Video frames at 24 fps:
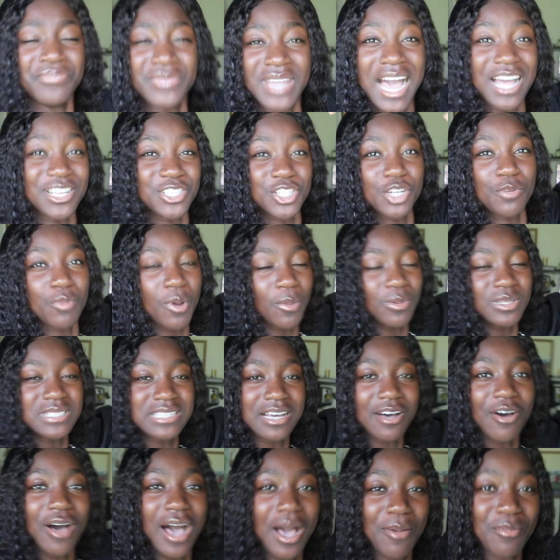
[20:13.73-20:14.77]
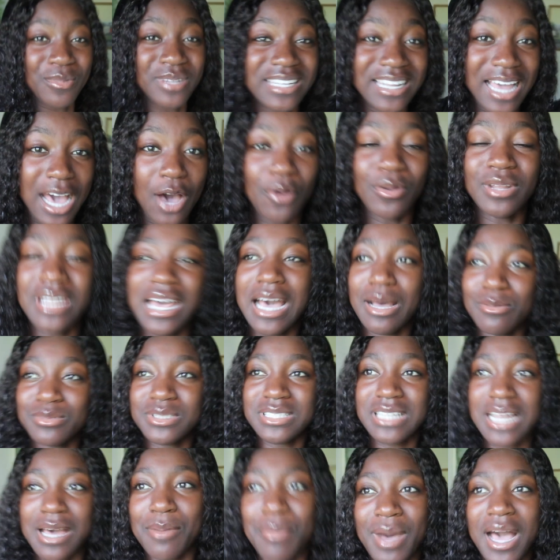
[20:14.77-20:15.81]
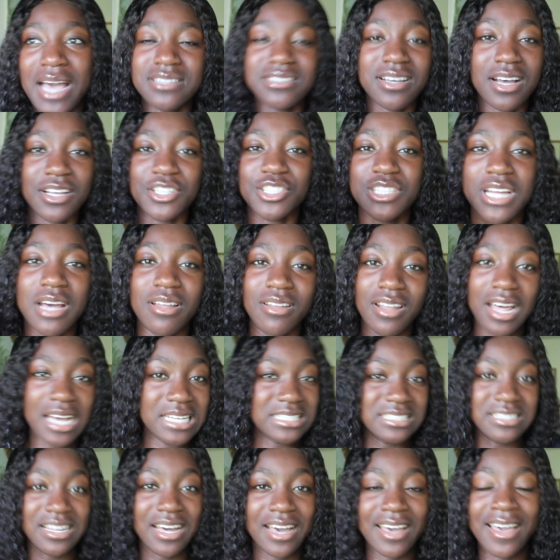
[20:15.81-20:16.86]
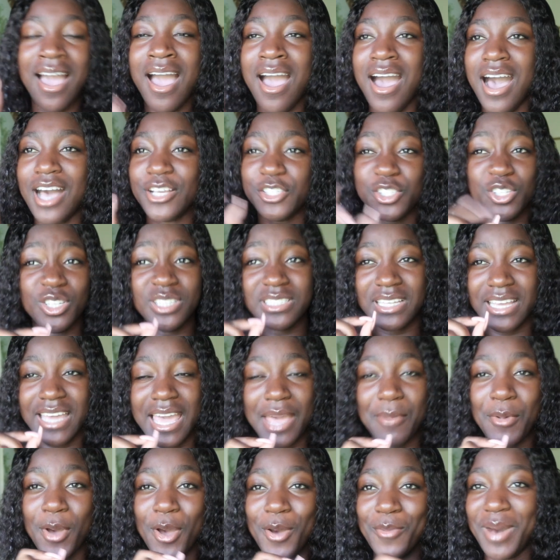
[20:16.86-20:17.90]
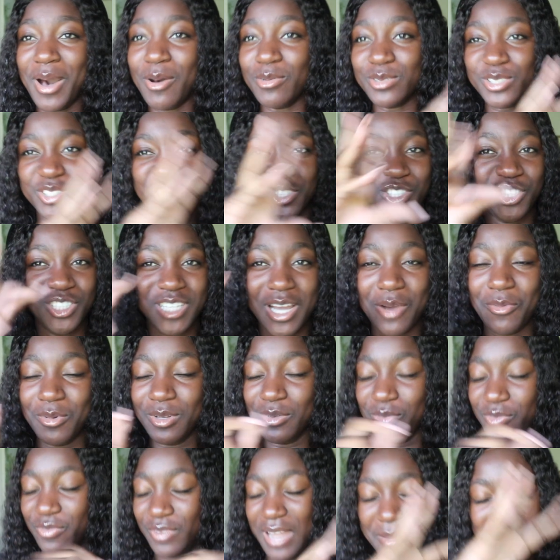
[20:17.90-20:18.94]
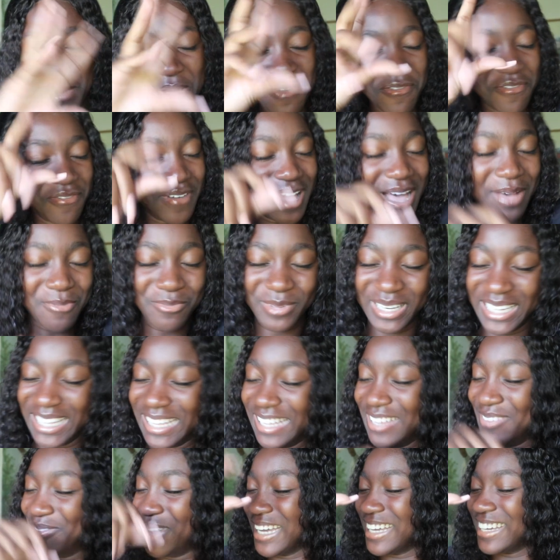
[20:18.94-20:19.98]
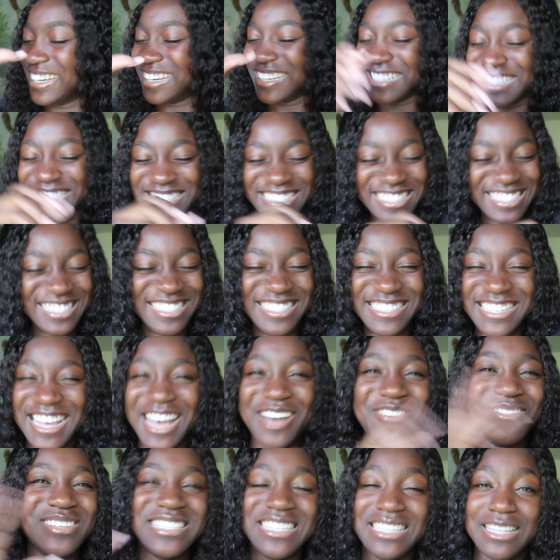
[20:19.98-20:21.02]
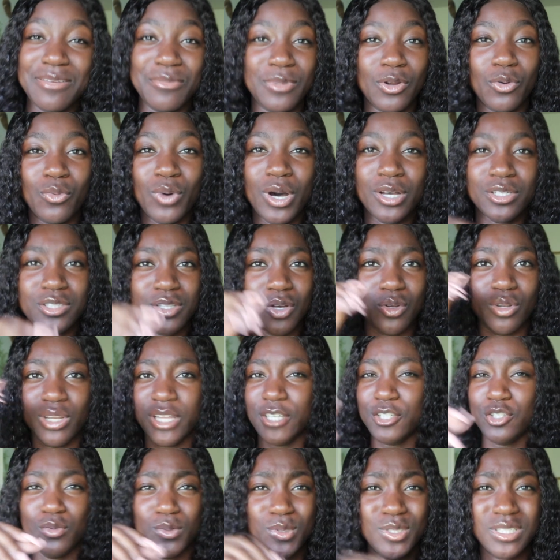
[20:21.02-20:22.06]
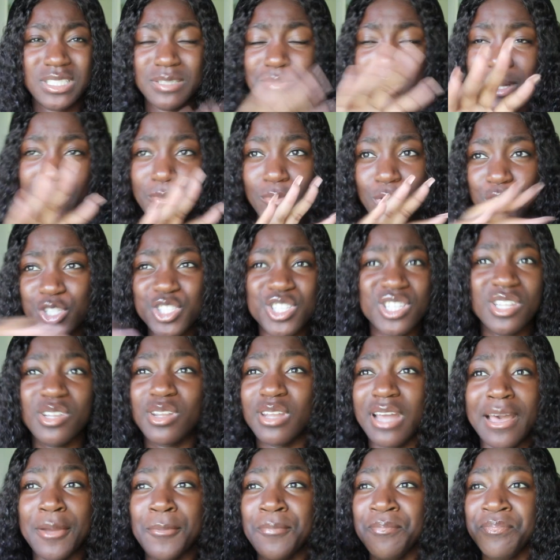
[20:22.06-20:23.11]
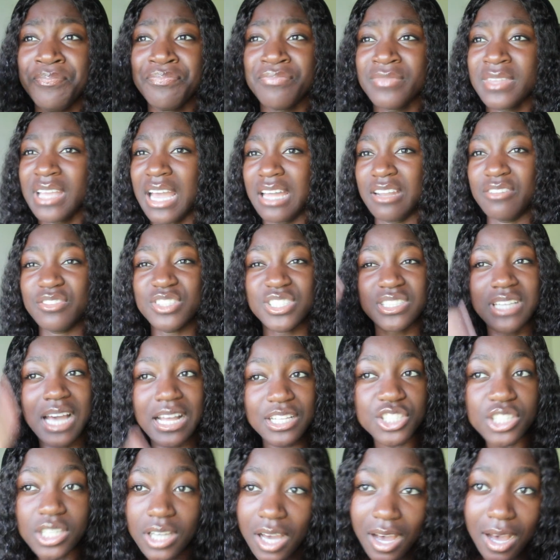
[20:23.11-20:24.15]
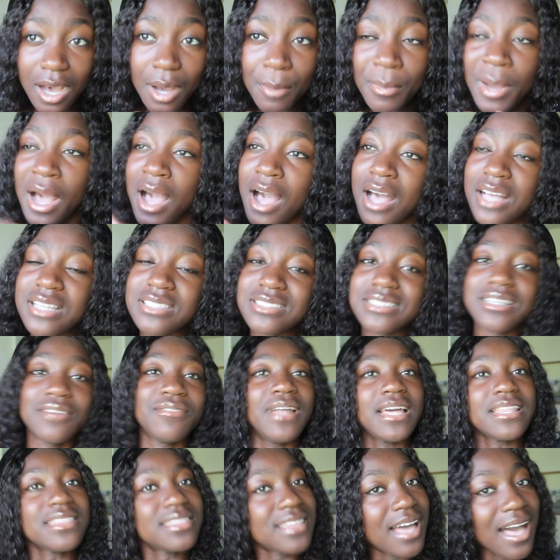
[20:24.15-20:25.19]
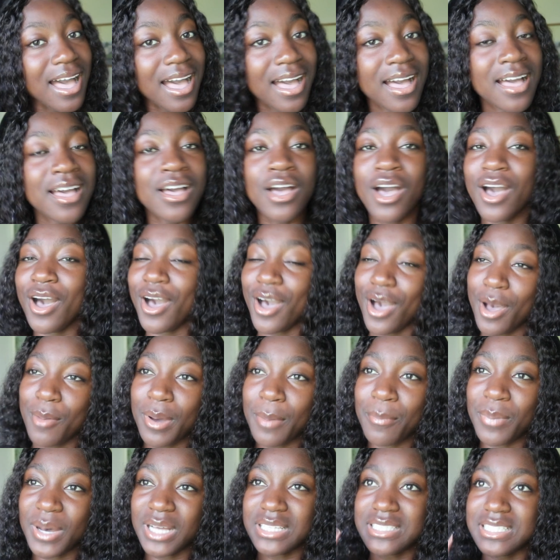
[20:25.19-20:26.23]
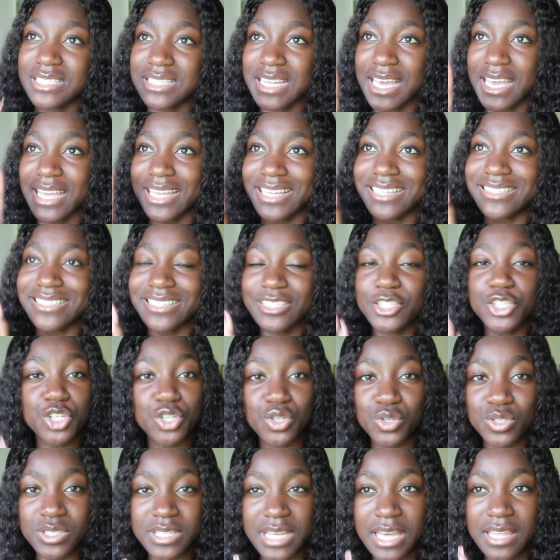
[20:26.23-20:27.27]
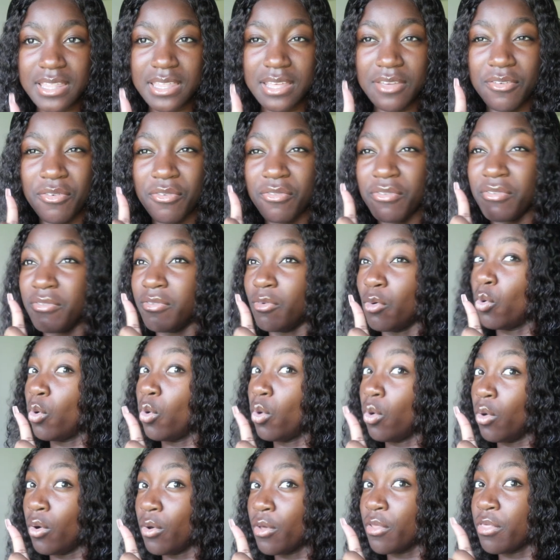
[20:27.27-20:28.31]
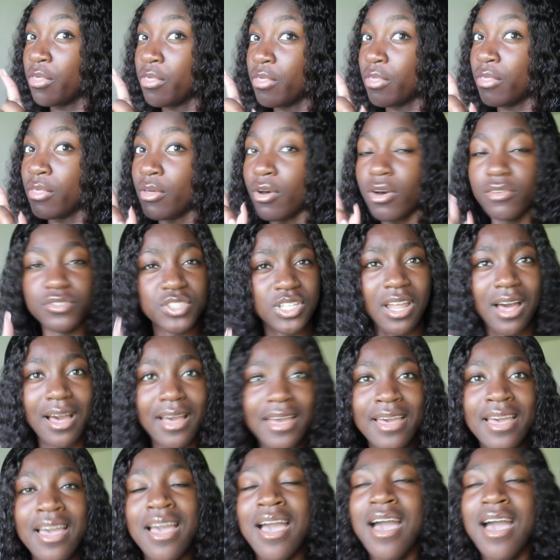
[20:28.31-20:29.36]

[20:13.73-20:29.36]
As you can probably tell, I'm now in Amsterdam. I touched down last night. As soon as I came home, I was just showered with like my family, my cousins. I haven't seen them in a while, so literally we just spent most of the night kind of just catching up and stuff like that. But today is Tuesday the 4th. Of July.